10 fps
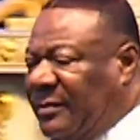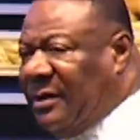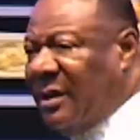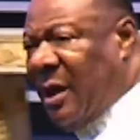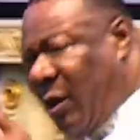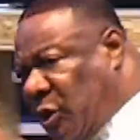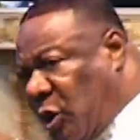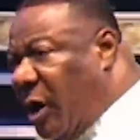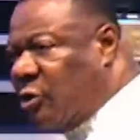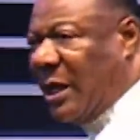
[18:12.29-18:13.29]
He was called
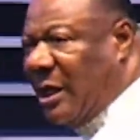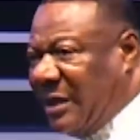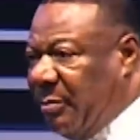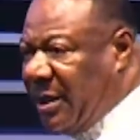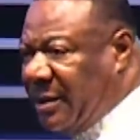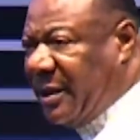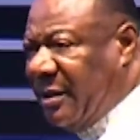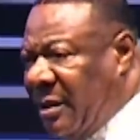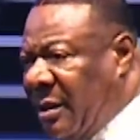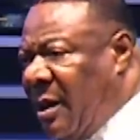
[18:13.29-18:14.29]
to accountability.
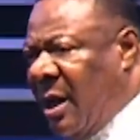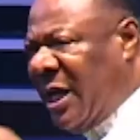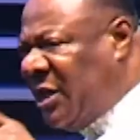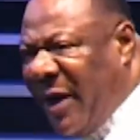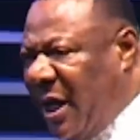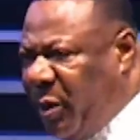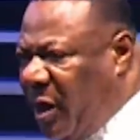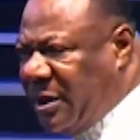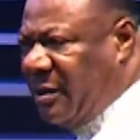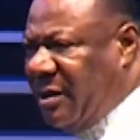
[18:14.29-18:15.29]
It's very important
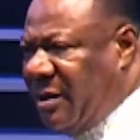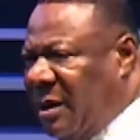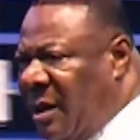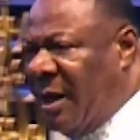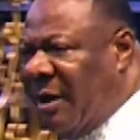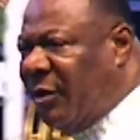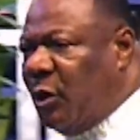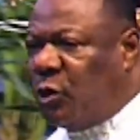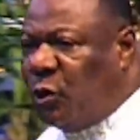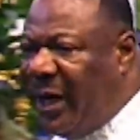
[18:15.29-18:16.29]
for you to
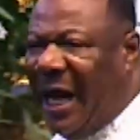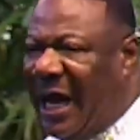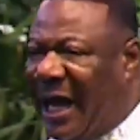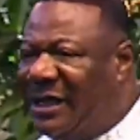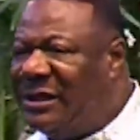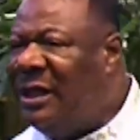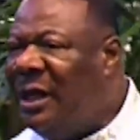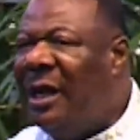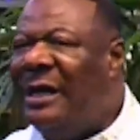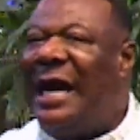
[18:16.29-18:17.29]
realize
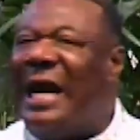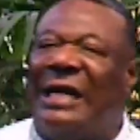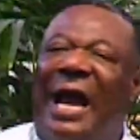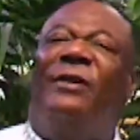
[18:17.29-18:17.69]
that at every